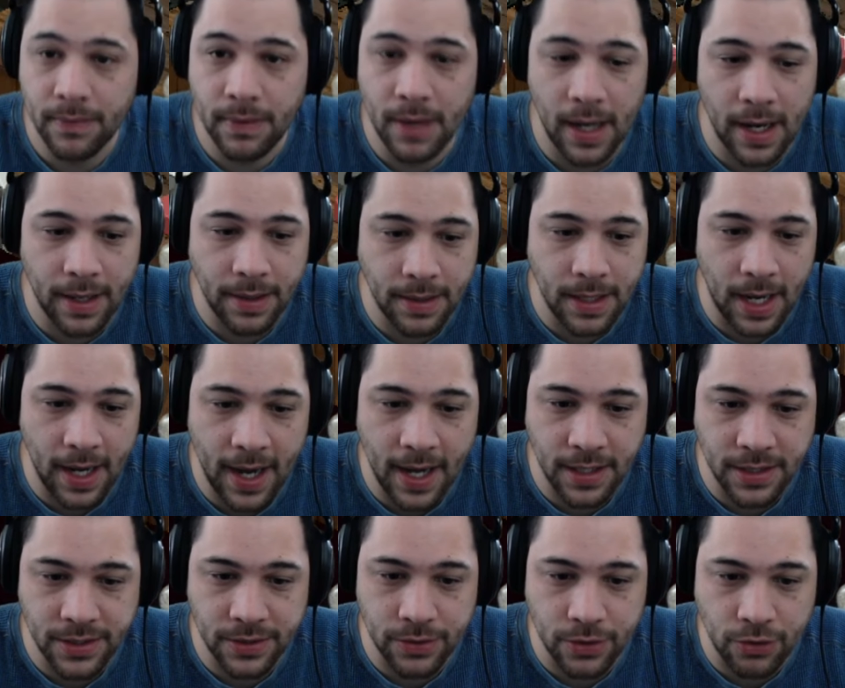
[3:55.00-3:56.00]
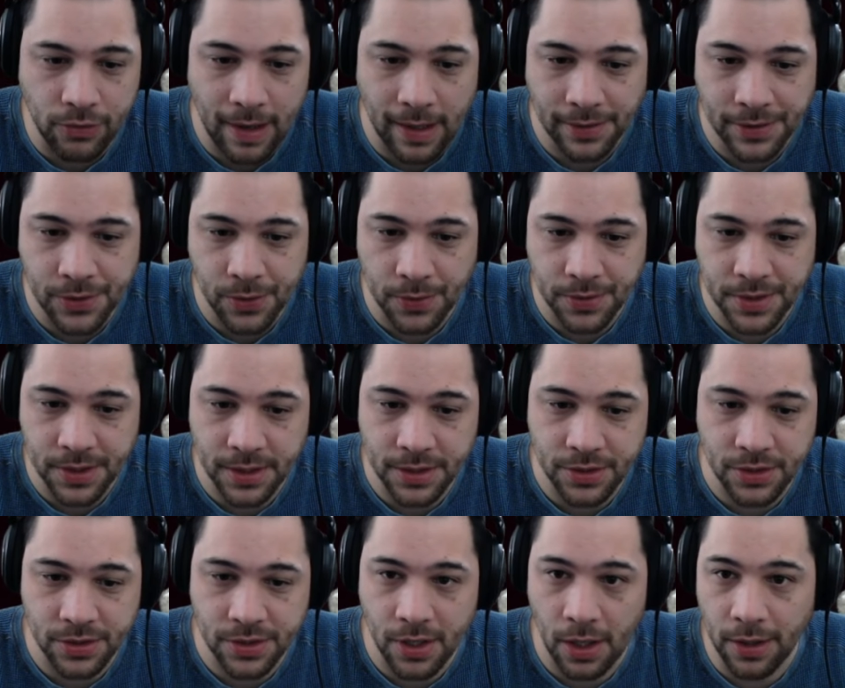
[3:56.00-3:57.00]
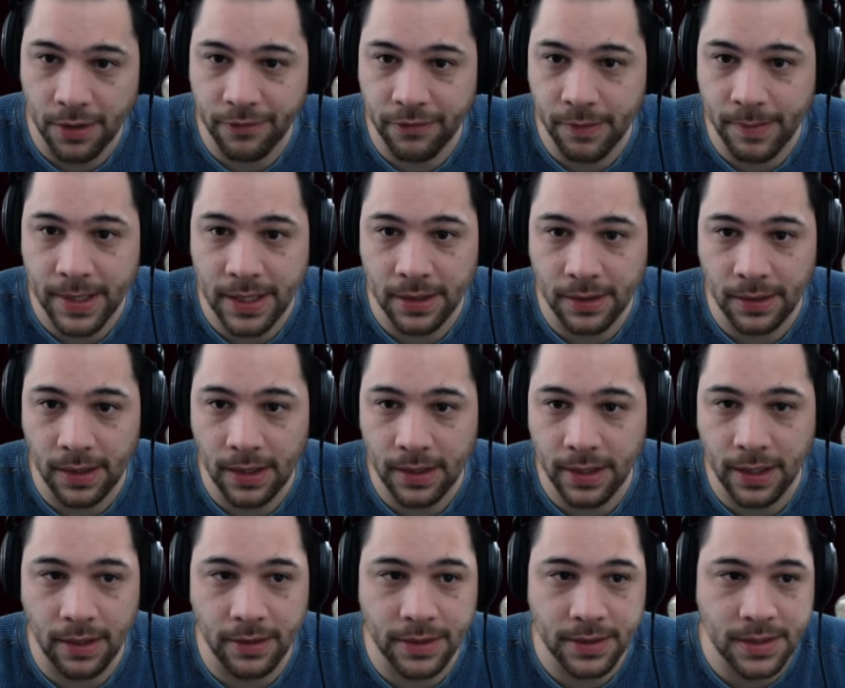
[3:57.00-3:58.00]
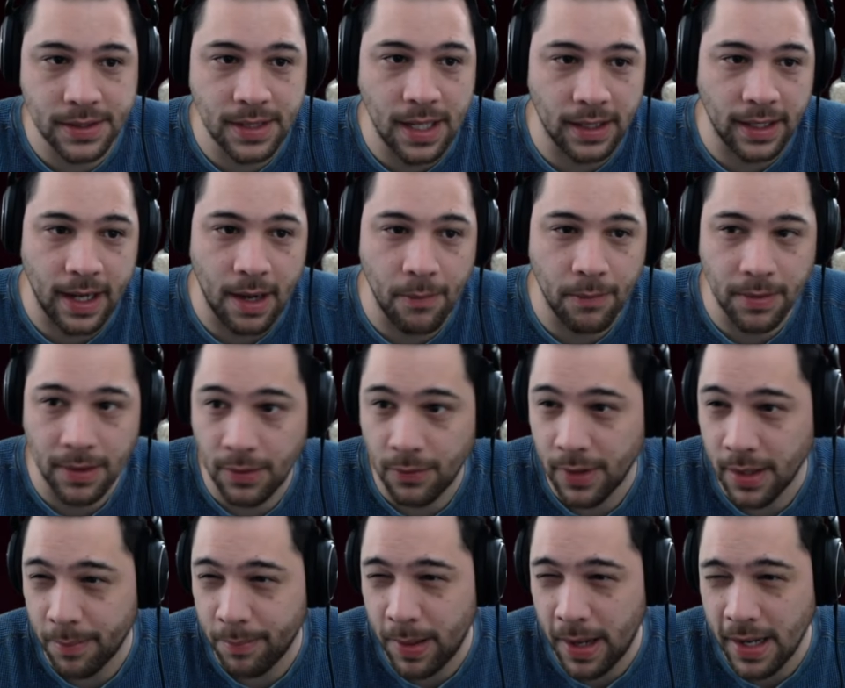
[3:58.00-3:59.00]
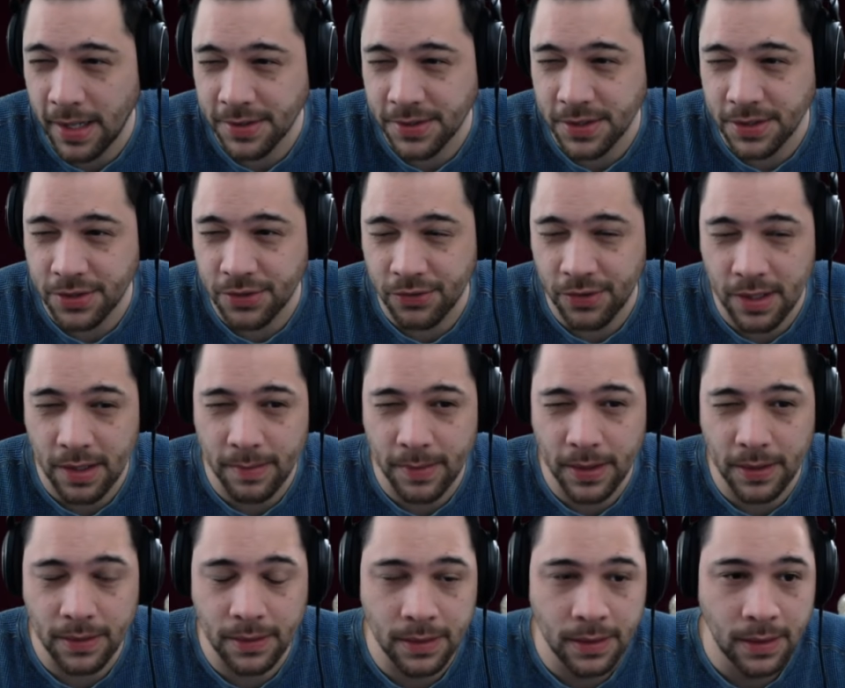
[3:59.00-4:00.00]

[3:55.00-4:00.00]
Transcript: I hate to crowdsource it. It's just hard for me to, you know, it's not like I'm going to want to pause the stream and